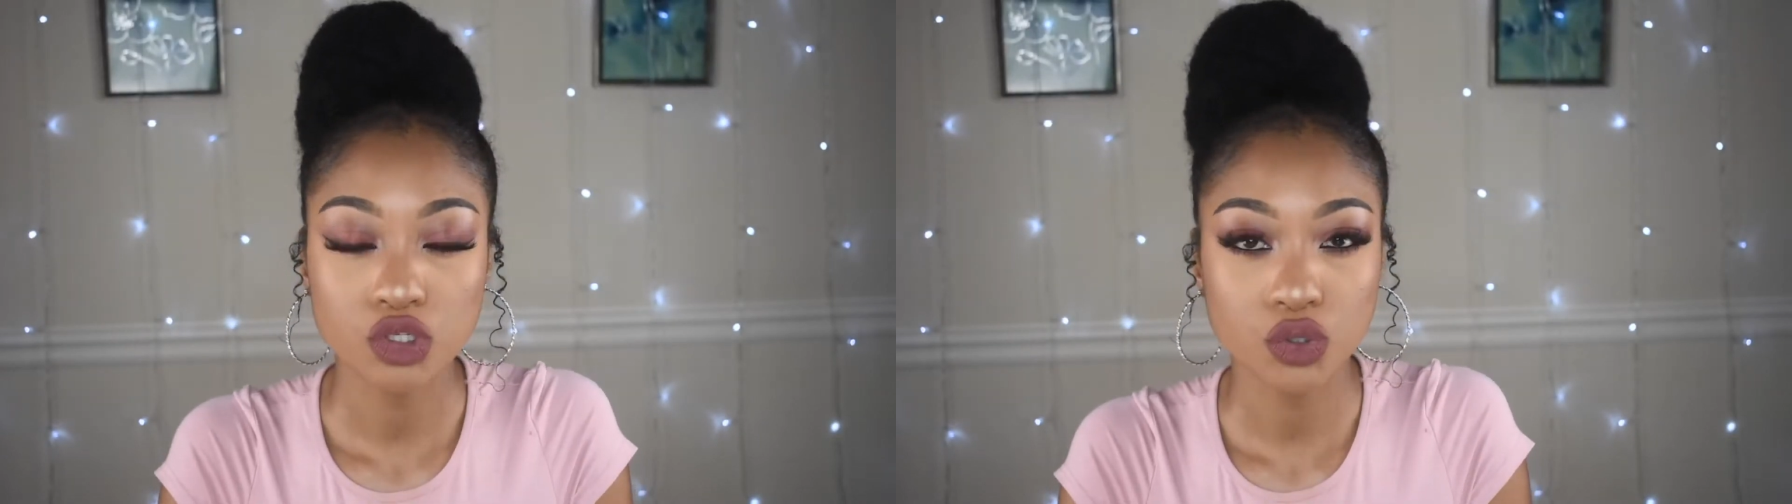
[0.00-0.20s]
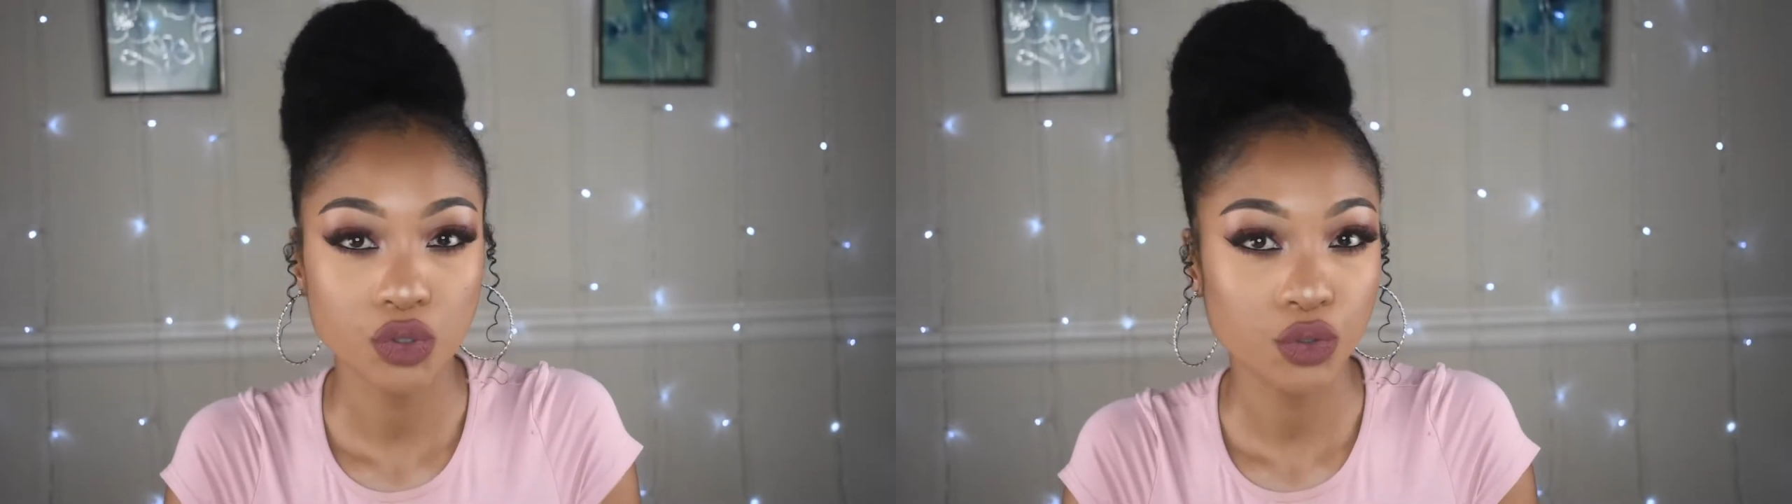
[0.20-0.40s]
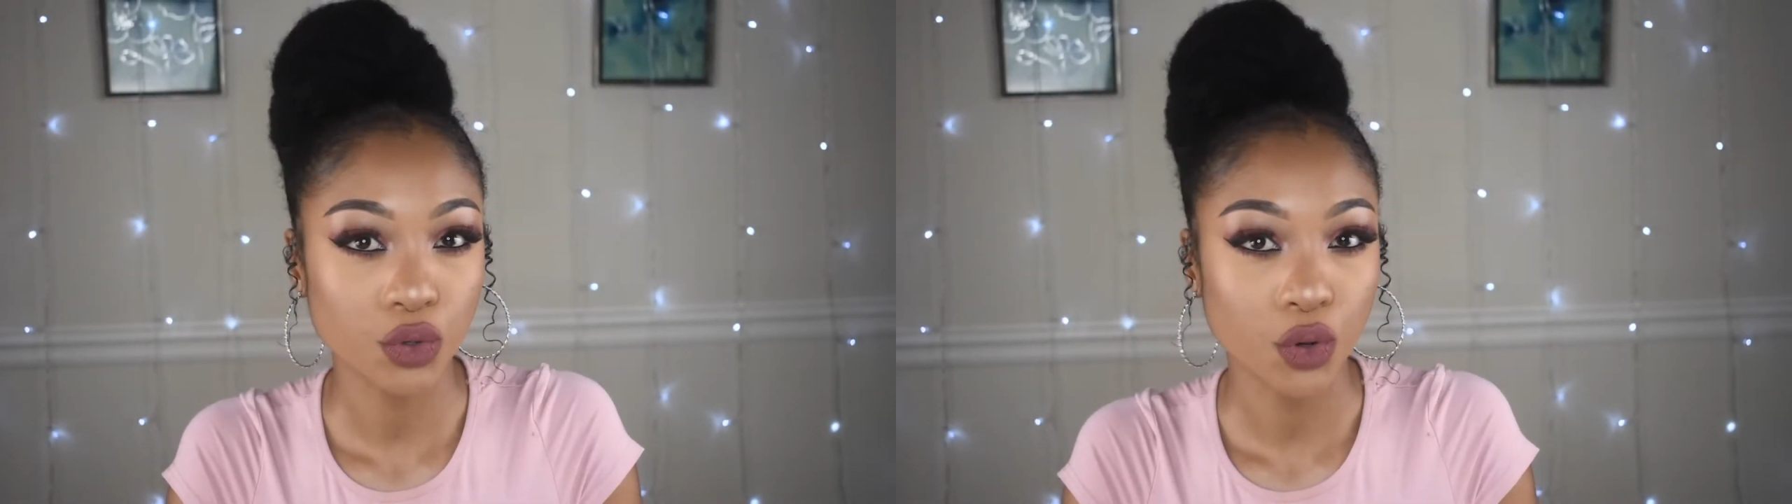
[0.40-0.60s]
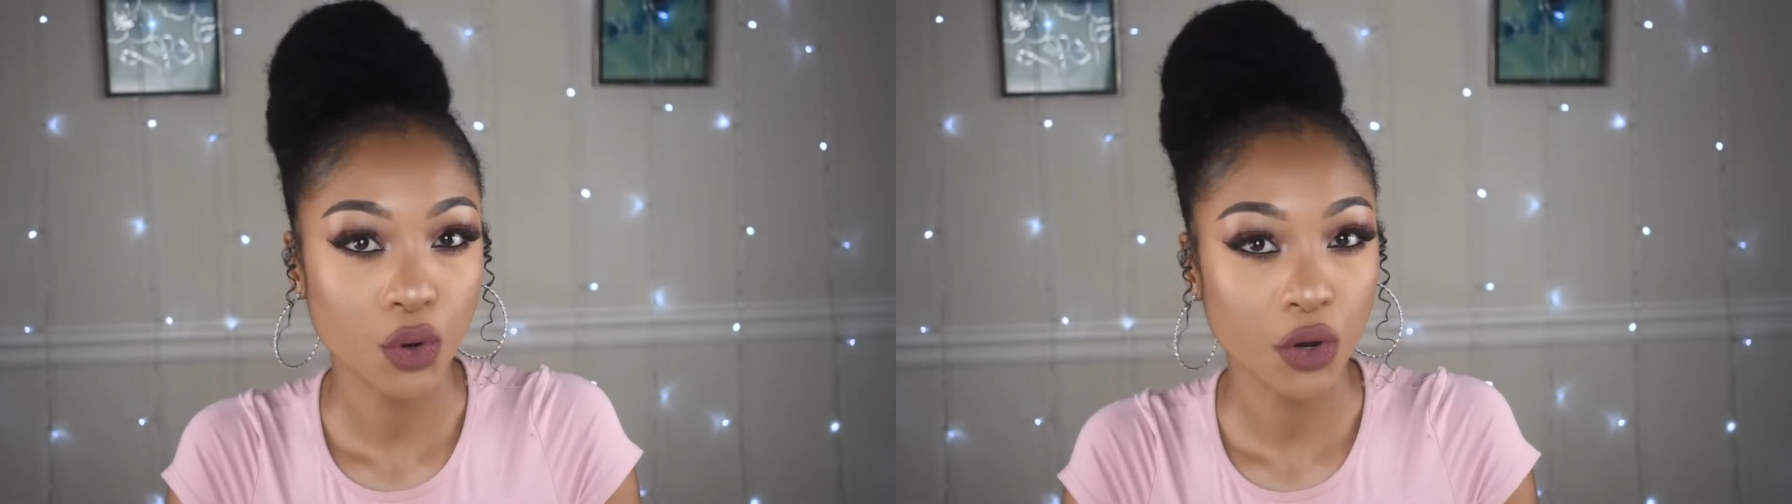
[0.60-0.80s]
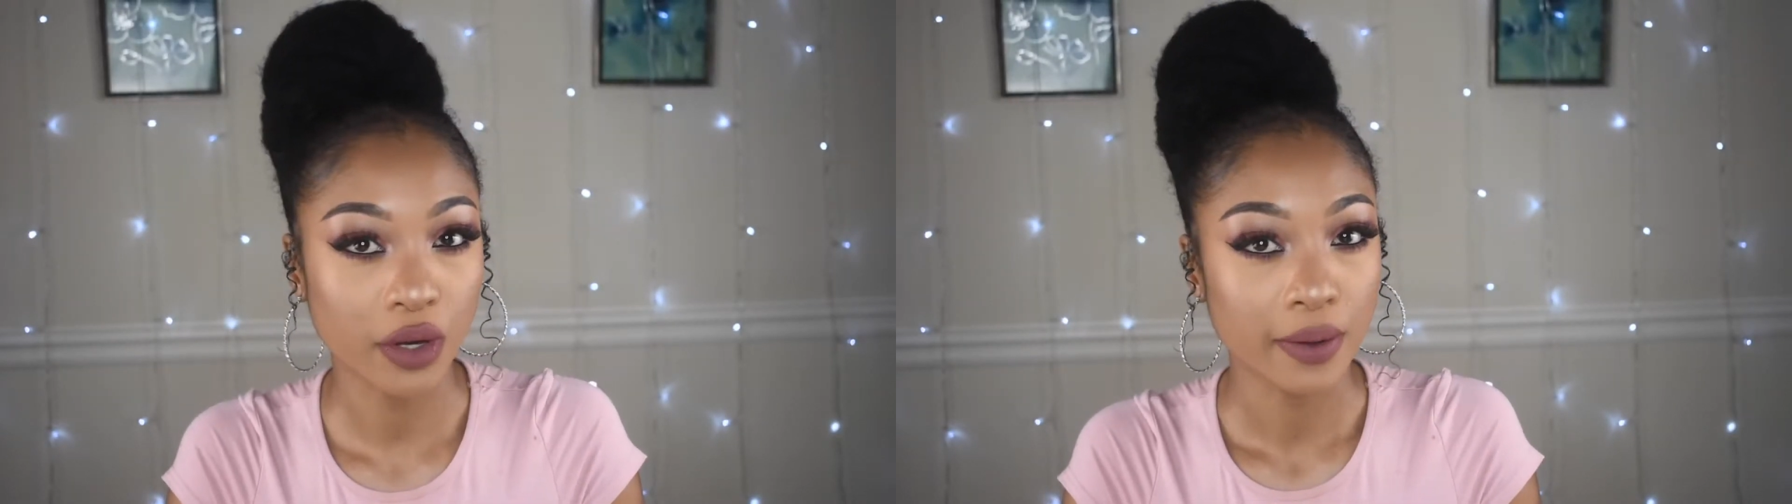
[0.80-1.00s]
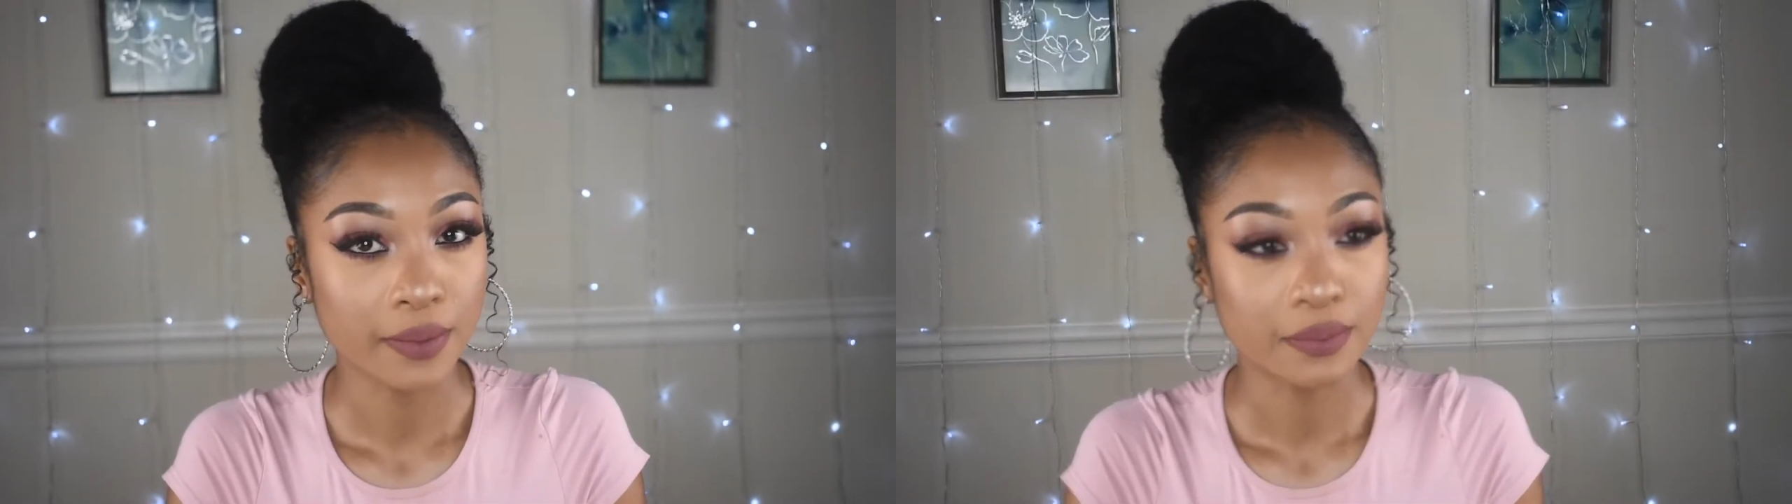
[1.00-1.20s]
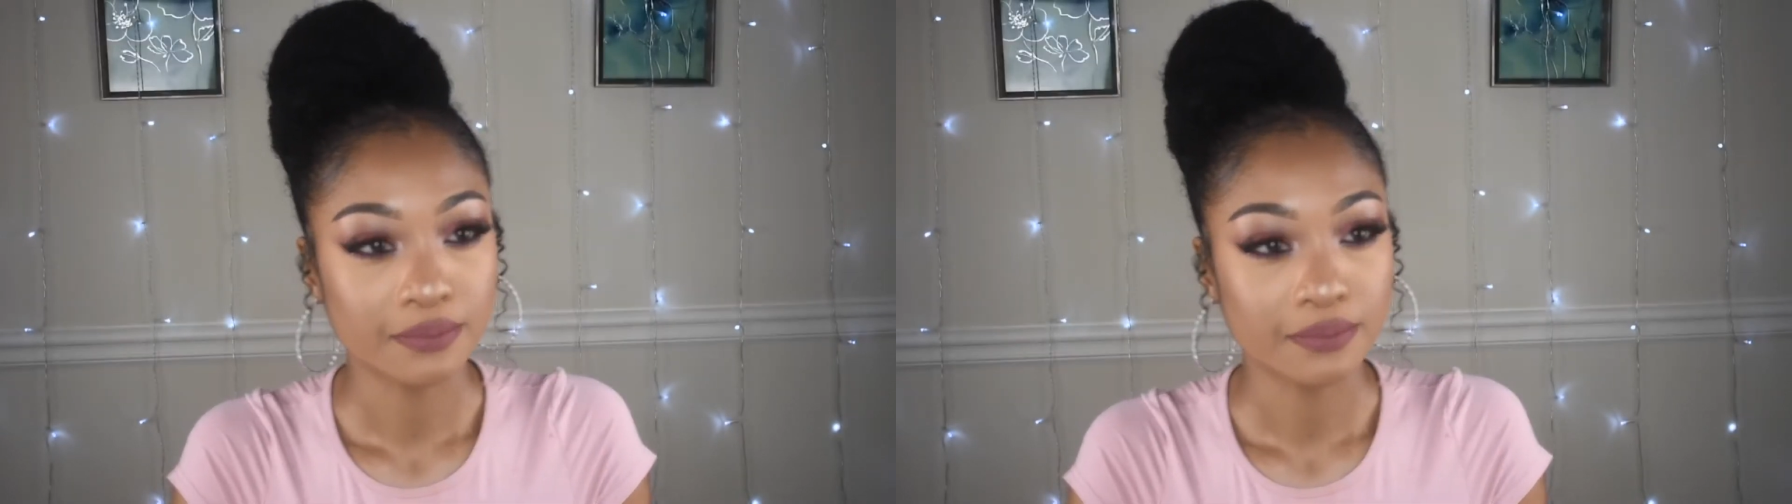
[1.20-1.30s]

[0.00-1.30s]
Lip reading: short or